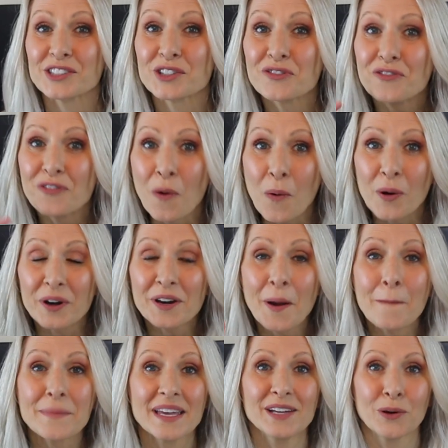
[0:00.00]
there's
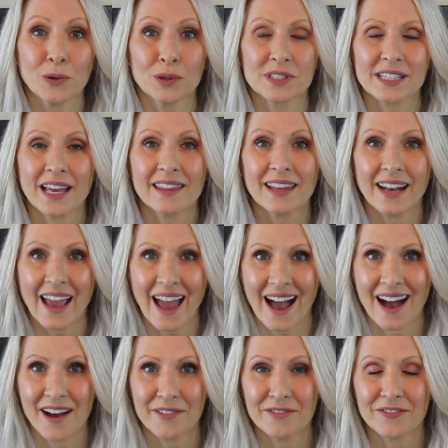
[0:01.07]
4 big goals that I
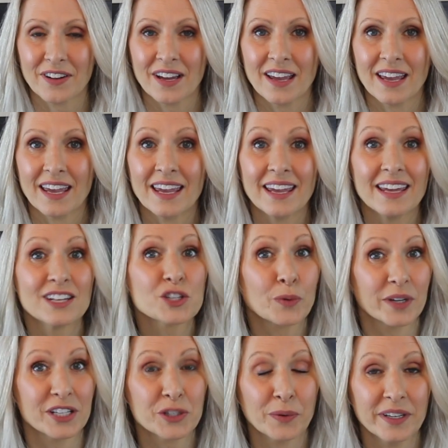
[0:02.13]
have in
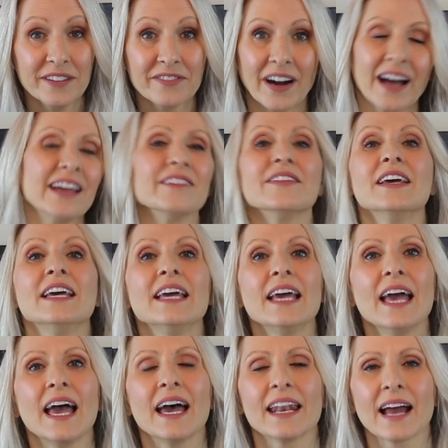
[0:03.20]
2025,
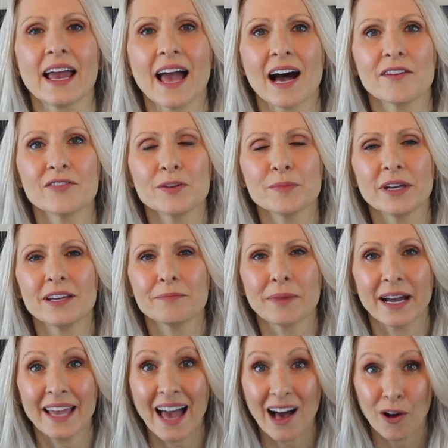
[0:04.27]
and I have them in
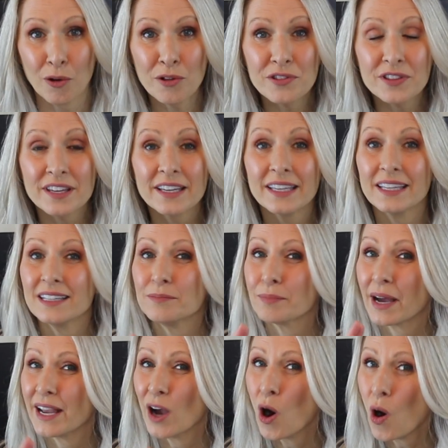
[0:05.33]
my health, in
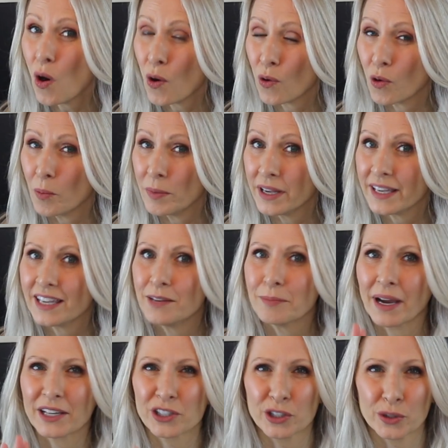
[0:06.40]
my home, in
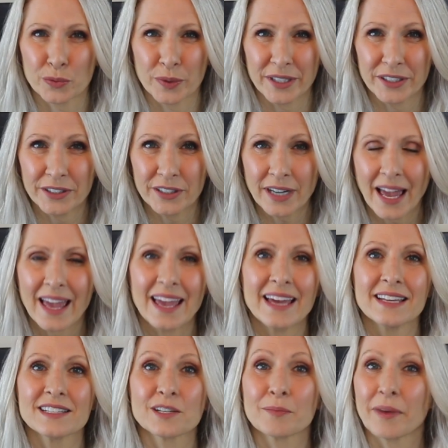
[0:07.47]
my career,
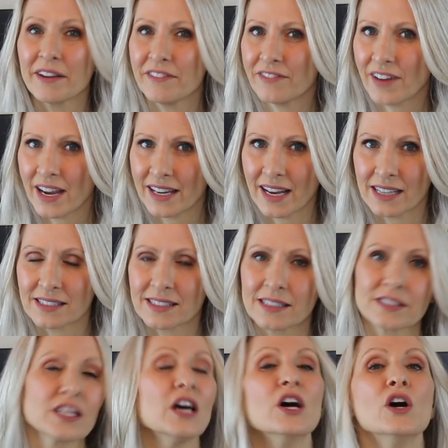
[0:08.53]
and my
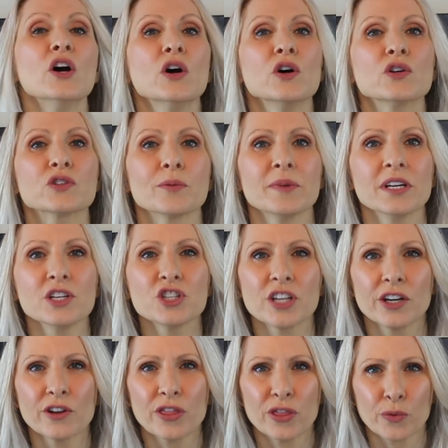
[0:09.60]
finances. So I'm going to
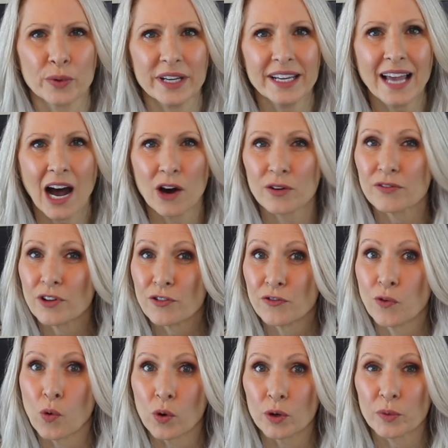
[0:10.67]
share 3 out of the
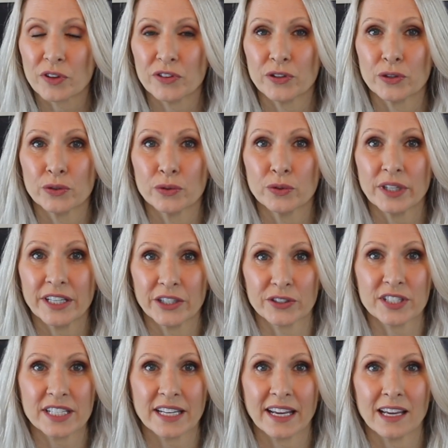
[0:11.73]
4 with you
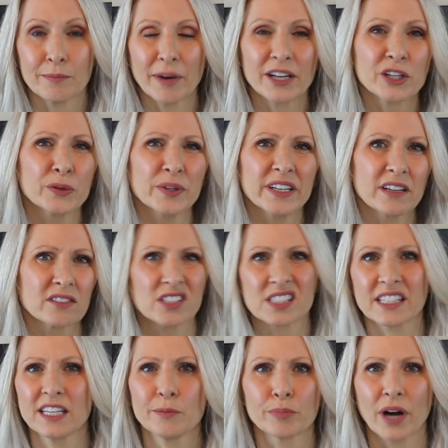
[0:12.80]
here today. My career I'll
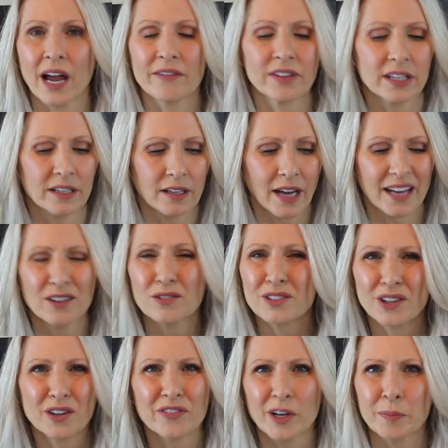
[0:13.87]
just keep private. I don't
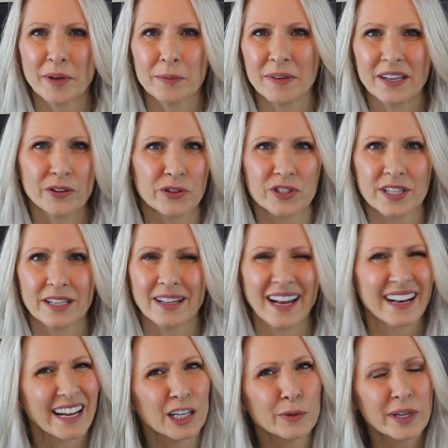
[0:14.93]
know if anybody would be interested in
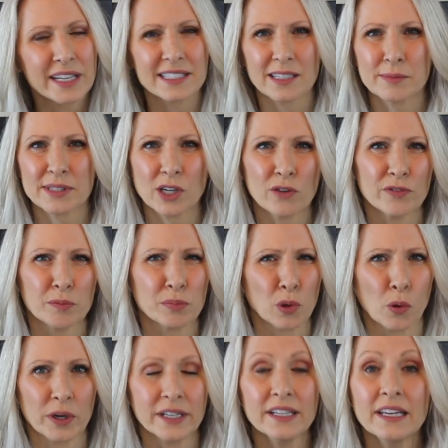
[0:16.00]
that anyway, because I'm
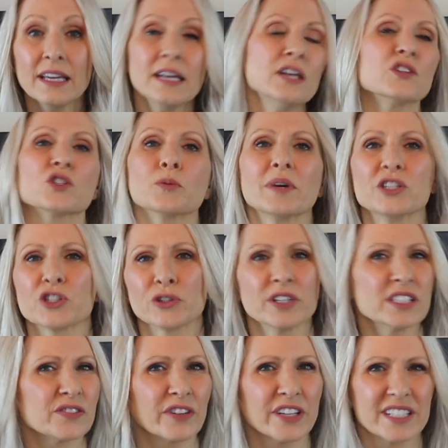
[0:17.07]
self-employed, so my
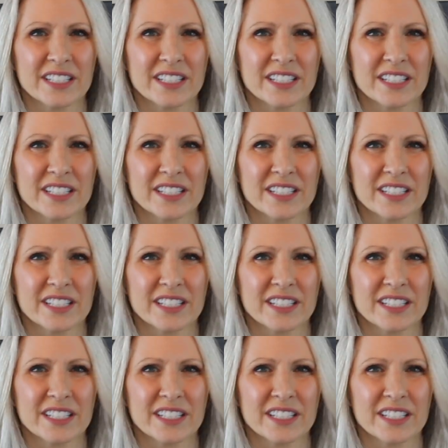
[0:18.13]
journey is very